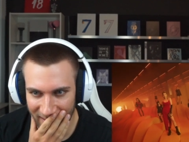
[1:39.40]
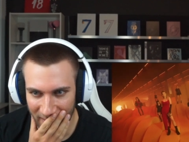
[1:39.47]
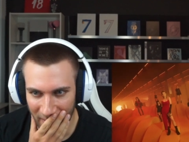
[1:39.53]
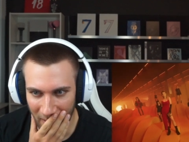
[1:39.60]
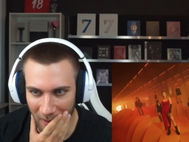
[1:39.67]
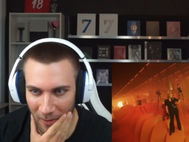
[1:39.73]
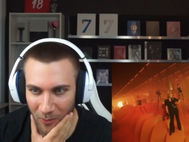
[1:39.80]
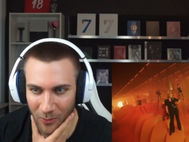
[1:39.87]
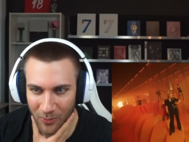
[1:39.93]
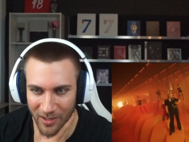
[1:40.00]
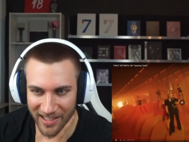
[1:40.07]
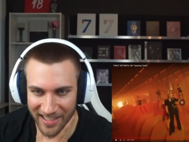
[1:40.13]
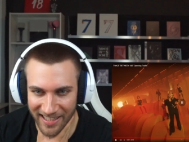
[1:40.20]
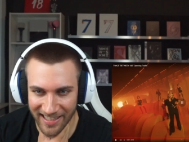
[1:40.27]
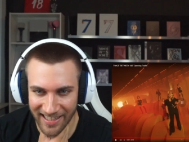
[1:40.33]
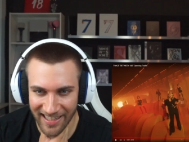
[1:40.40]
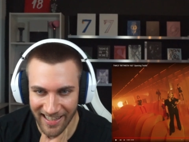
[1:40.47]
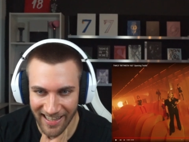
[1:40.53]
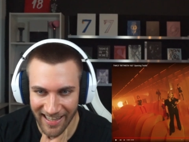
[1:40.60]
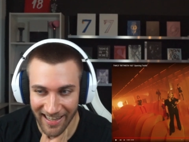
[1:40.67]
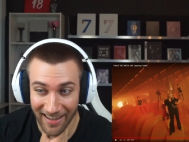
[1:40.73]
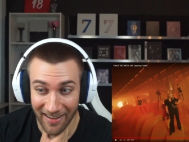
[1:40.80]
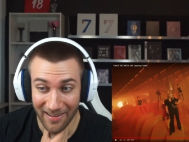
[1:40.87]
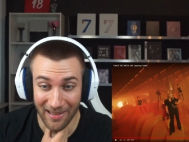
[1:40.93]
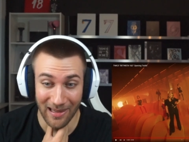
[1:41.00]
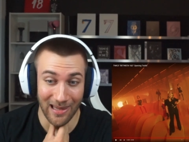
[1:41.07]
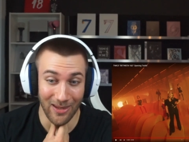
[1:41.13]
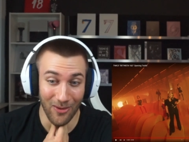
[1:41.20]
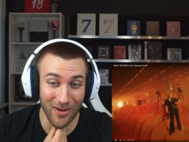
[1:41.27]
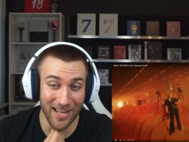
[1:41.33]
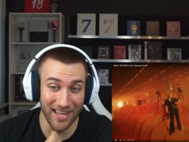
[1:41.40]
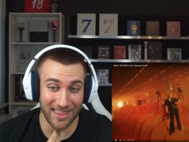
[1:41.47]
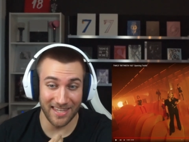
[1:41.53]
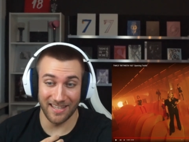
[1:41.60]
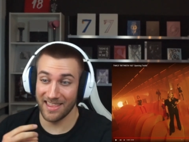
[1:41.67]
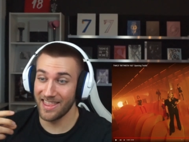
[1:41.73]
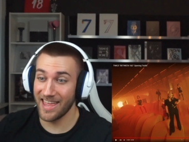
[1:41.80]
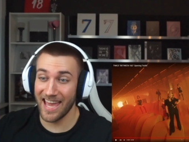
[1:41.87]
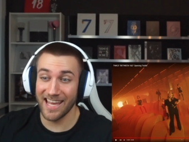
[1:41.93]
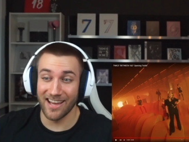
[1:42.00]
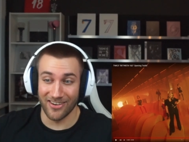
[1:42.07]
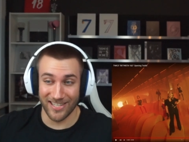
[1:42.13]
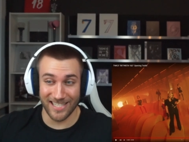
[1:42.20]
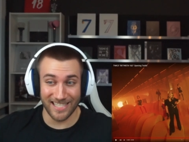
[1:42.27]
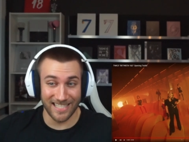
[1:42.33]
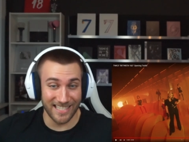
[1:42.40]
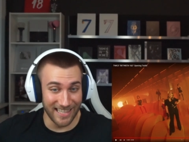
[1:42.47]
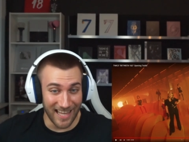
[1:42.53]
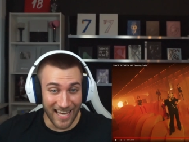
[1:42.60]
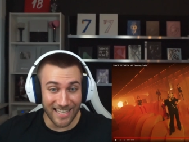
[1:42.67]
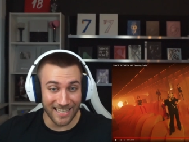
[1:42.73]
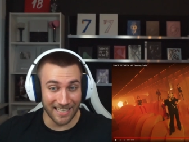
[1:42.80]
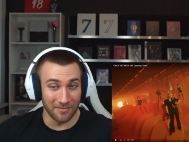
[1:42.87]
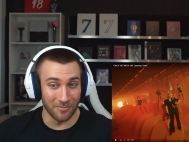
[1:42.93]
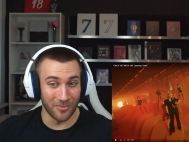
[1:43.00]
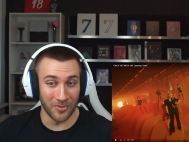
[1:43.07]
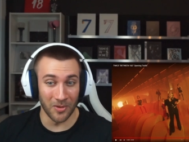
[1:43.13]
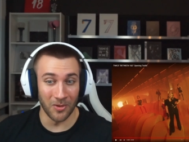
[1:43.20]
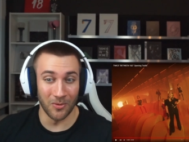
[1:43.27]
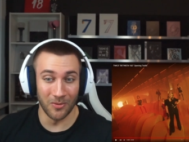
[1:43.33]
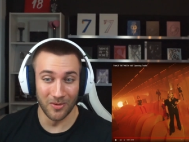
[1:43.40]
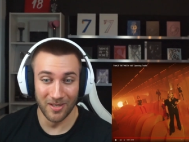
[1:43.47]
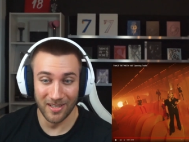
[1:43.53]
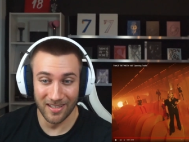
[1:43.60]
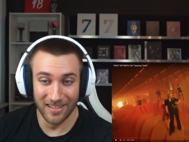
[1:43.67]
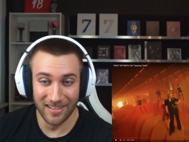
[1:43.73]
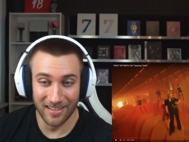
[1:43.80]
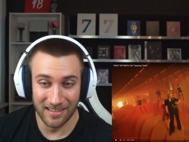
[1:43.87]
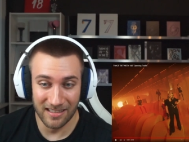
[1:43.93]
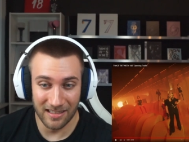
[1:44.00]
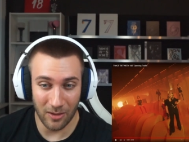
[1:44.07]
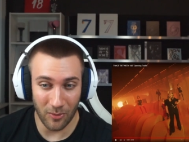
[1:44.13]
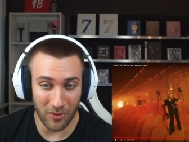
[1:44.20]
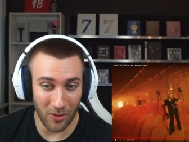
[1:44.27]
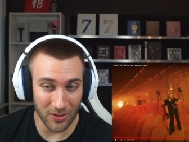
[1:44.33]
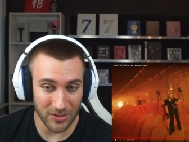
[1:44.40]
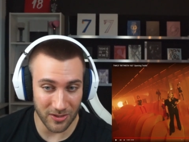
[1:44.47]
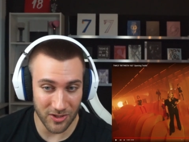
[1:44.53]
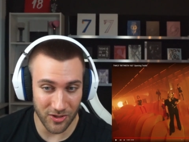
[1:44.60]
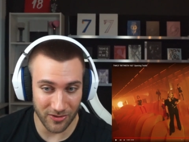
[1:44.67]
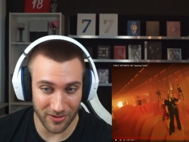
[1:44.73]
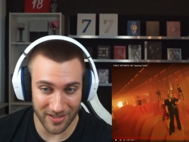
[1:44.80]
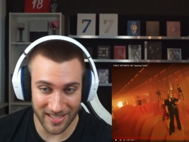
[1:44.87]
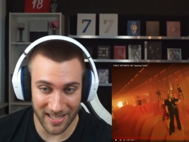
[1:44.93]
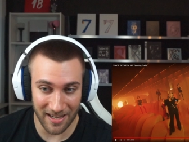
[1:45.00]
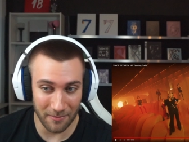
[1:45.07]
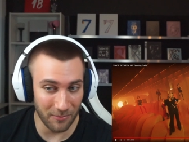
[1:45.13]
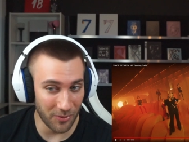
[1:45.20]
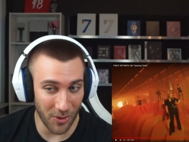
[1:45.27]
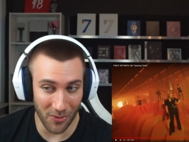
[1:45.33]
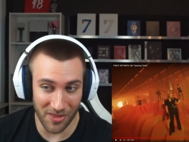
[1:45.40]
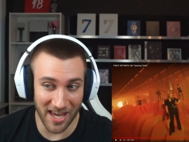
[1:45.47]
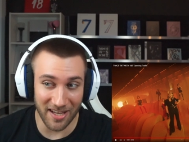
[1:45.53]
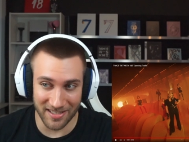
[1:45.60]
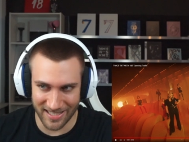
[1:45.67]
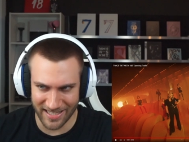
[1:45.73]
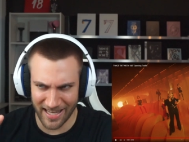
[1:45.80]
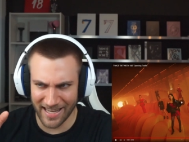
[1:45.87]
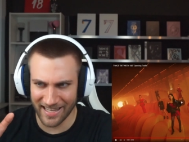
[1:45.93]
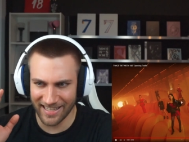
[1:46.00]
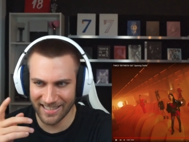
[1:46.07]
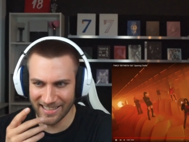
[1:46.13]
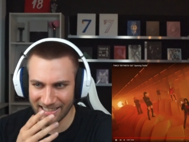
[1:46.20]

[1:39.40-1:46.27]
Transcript: Holy. Look at the... They are slaying, bro. Look also at Jeongyeon's hair, bro. They are slaying.